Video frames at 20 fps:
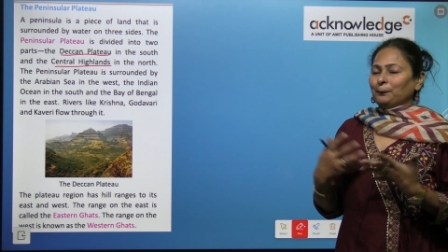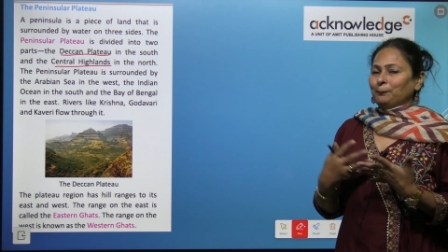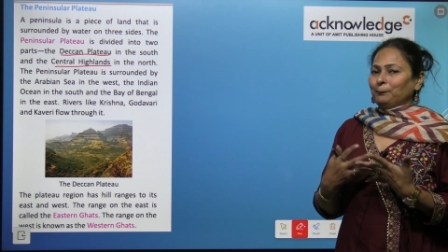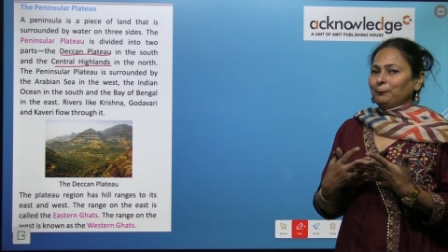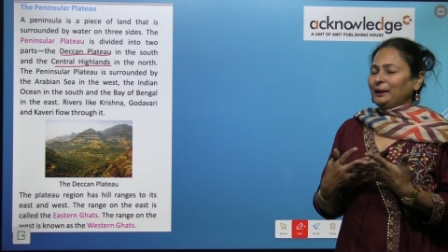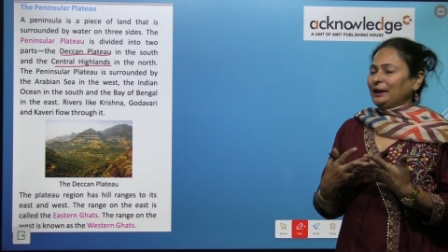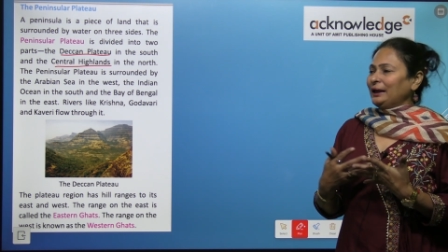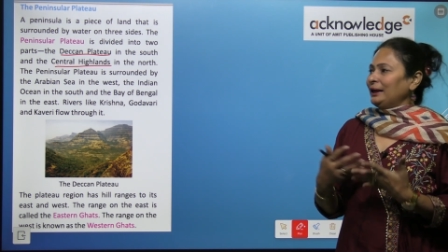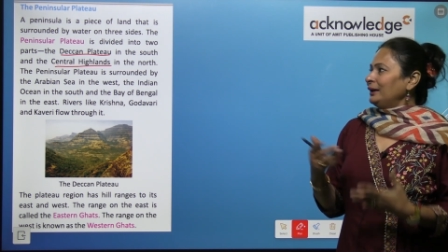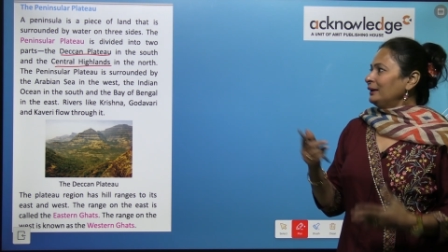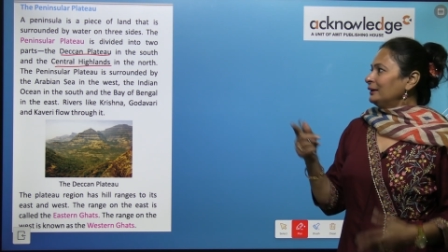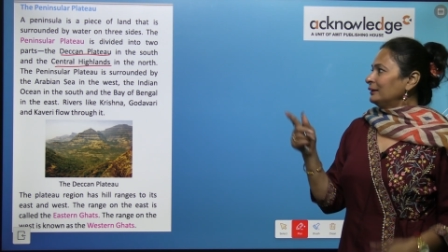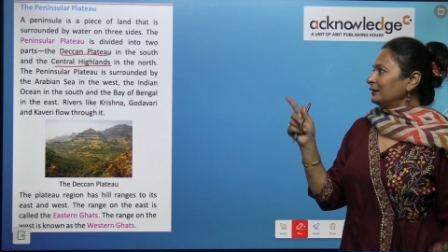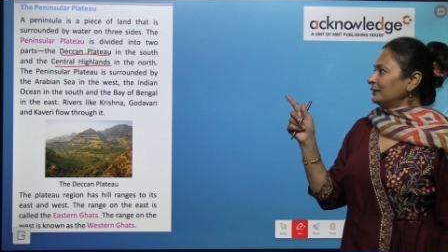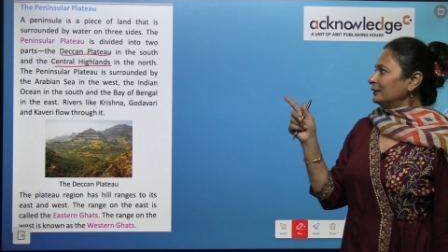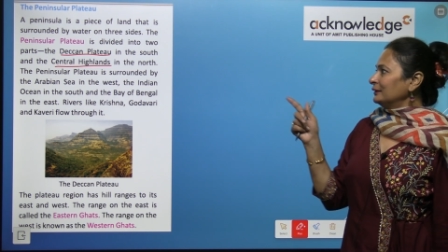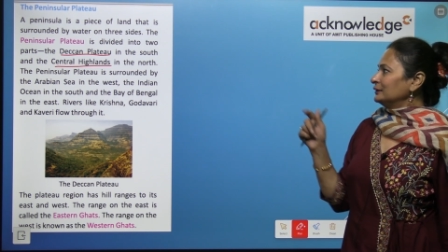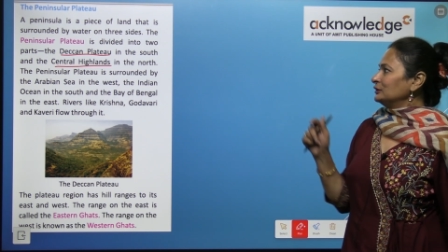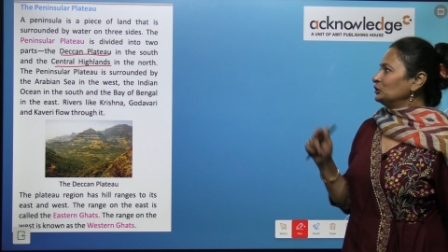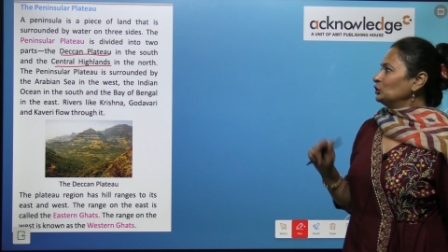make
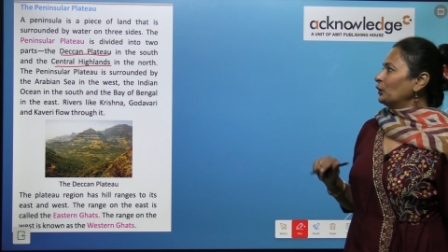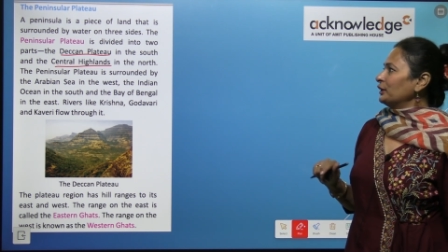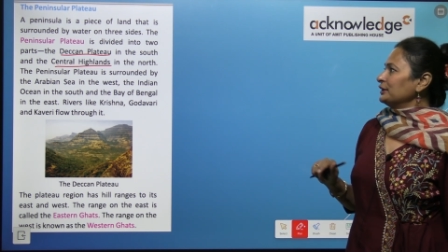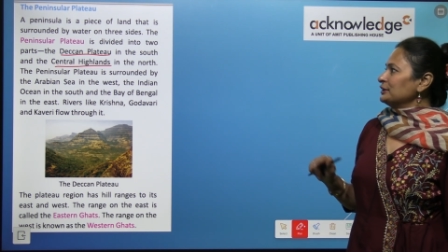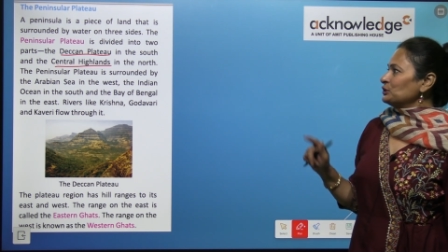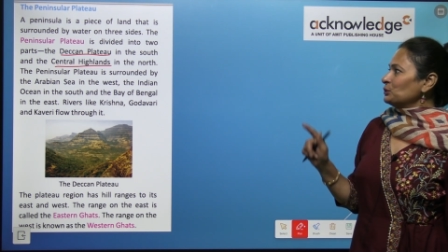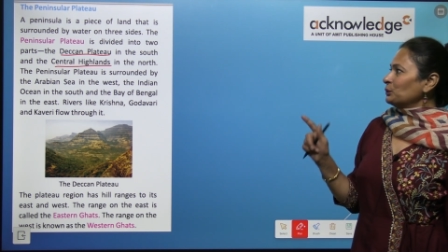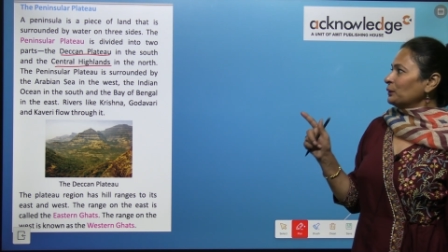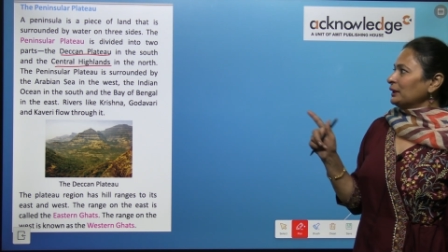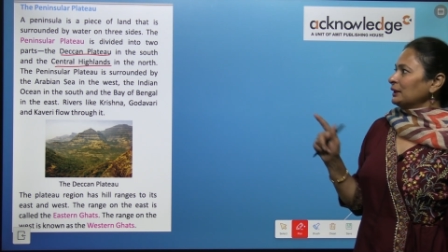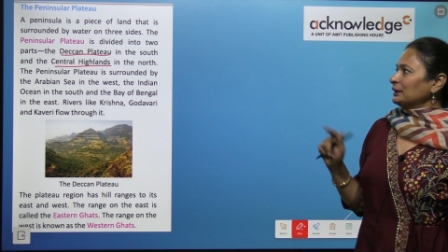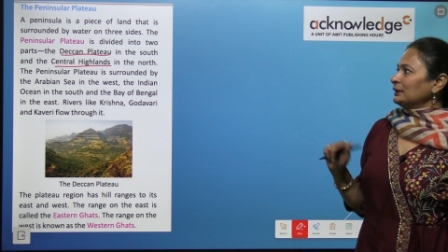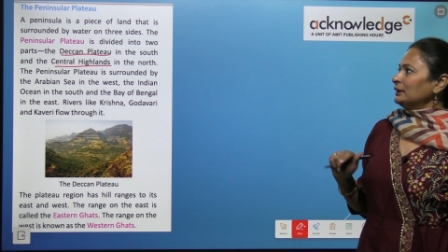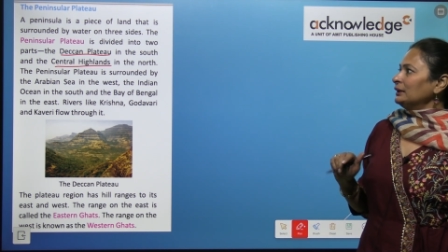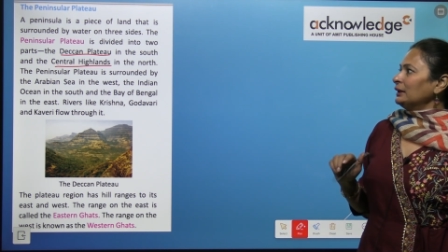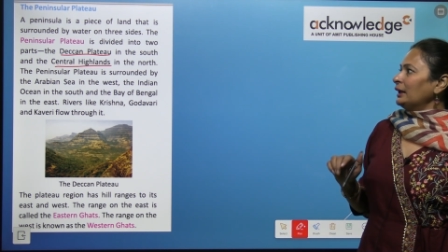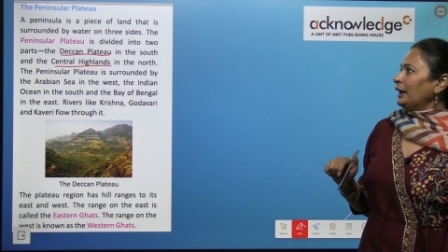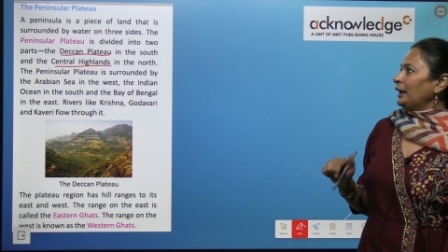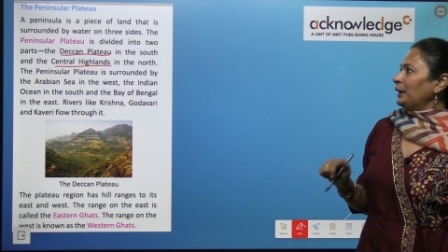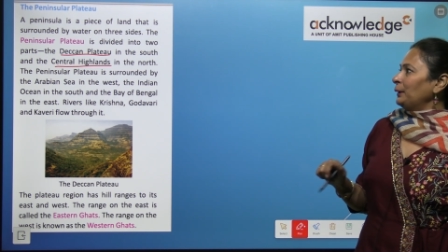joins
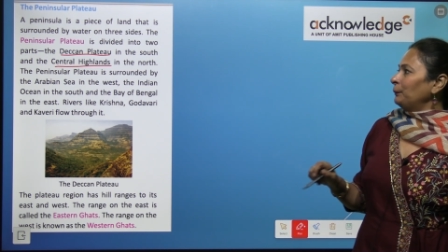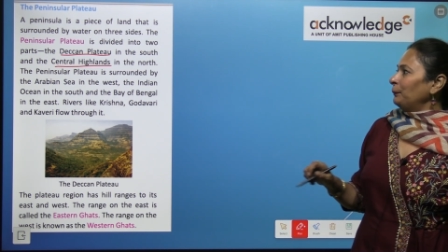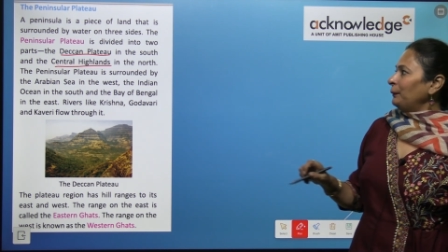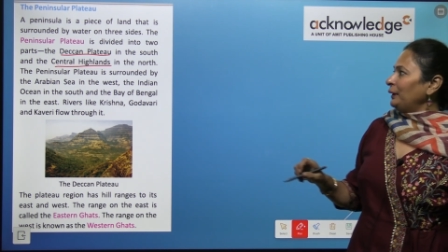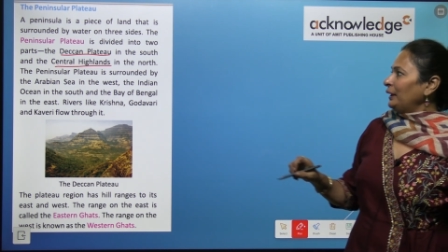together and